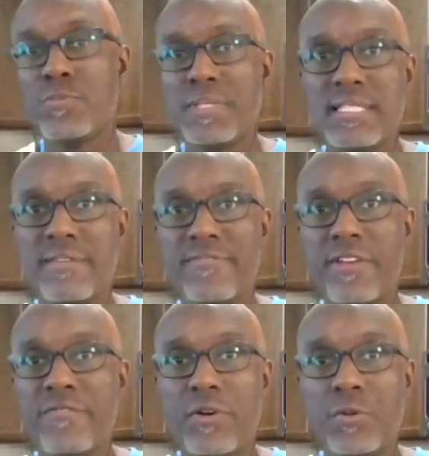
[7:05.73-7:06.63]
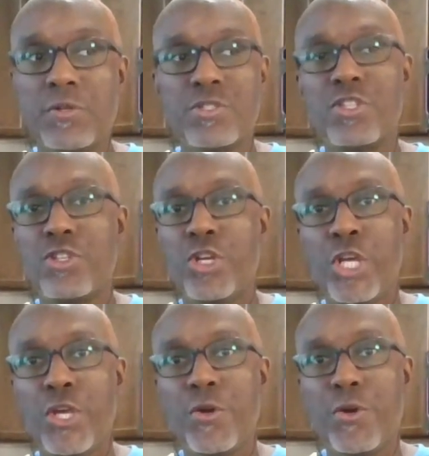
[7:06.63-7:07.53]
specific voters to
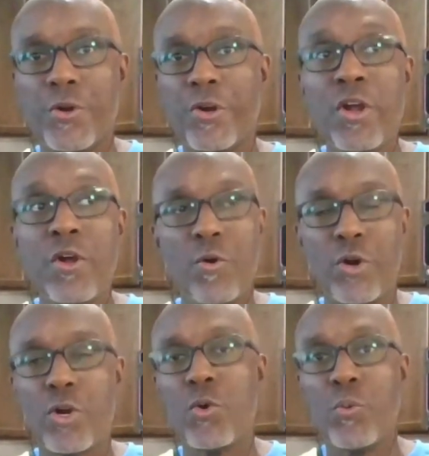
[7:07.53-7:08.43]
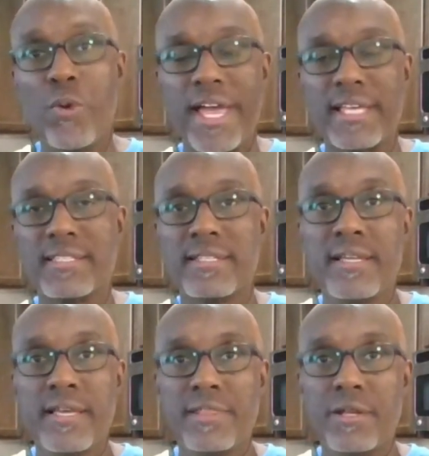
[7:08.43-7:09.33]
cure or correct
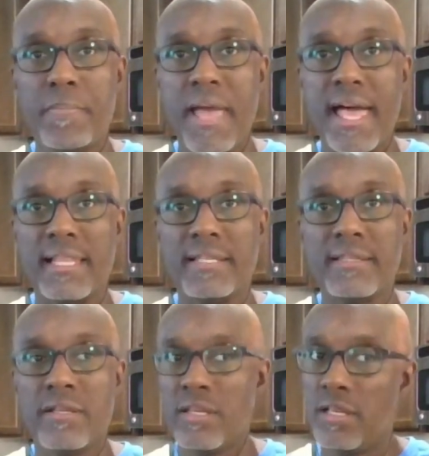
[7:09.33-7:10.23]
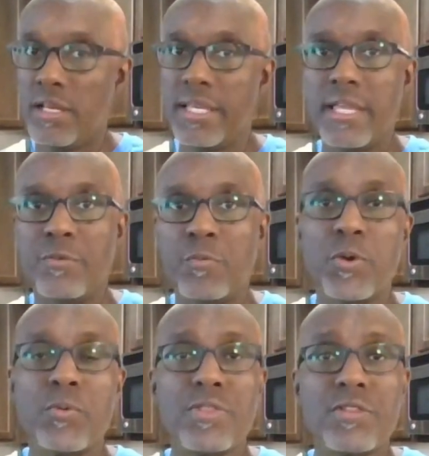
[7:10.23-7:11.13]
their ballot. Again,
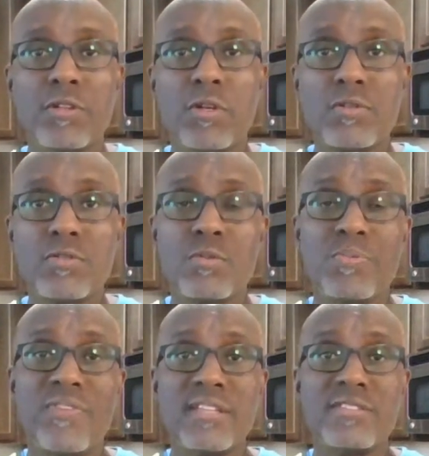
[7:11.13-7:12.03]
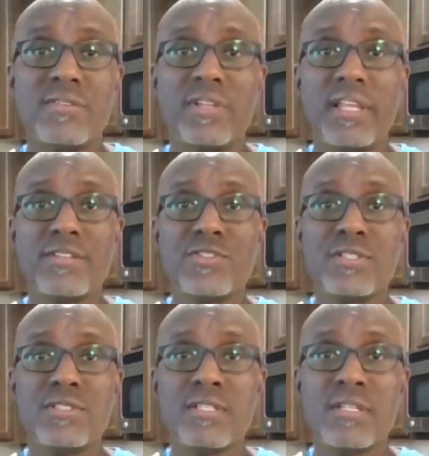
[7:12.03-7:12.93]
work with your local supervisor of
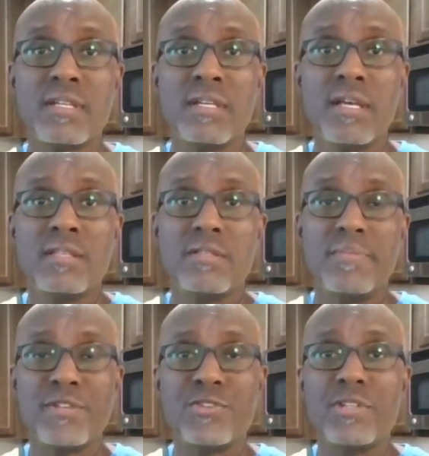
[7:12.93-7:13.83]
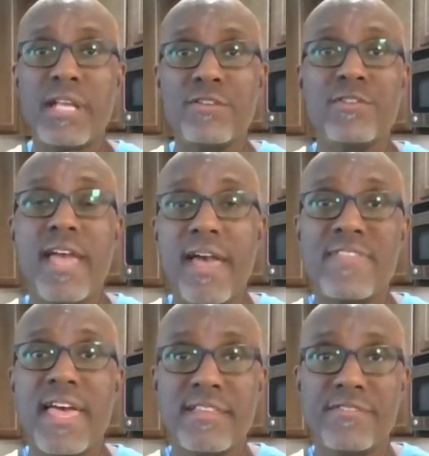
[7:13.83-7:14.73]
elections to make sure that you have
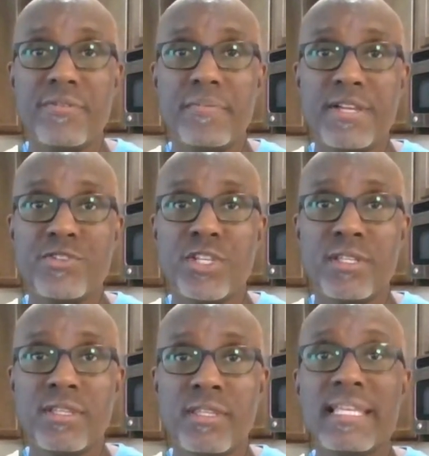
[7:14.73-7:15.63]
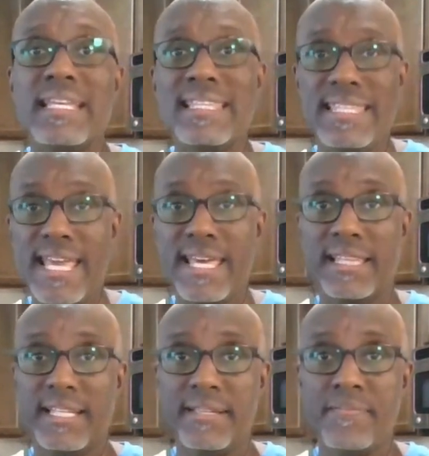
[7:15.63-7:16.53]
that information
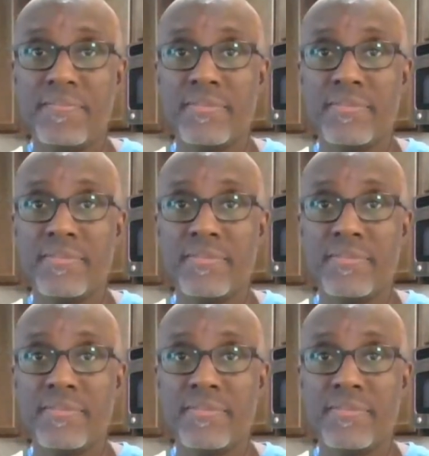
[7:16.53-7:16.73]
daily.